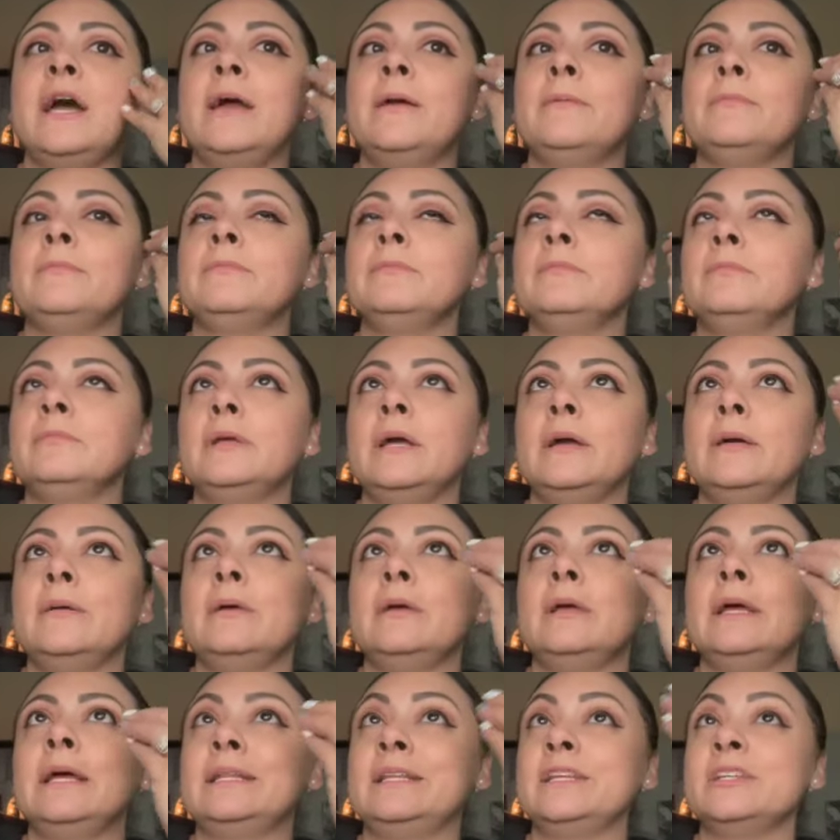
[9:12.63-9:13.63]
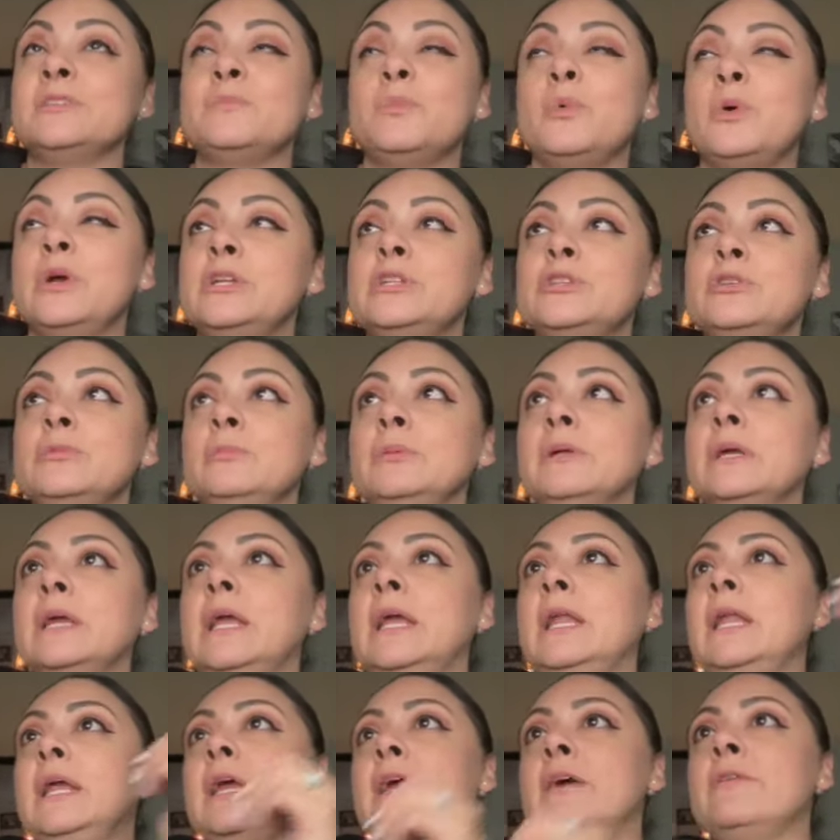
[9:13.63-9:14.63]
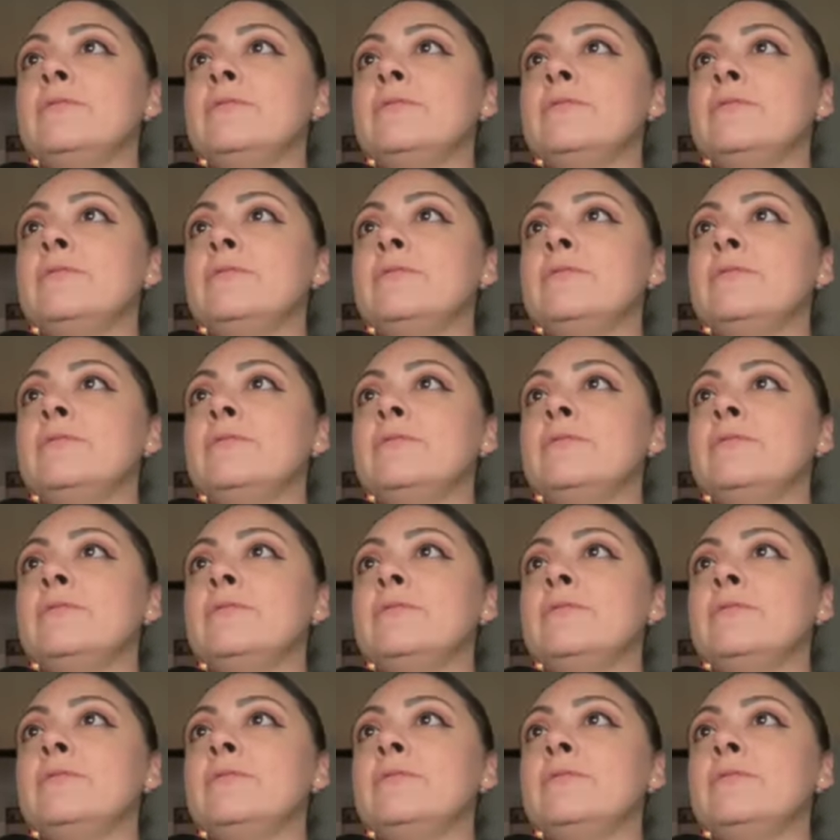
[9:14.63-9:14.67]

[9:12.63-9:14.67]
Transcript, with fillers: I'm at this point duplicating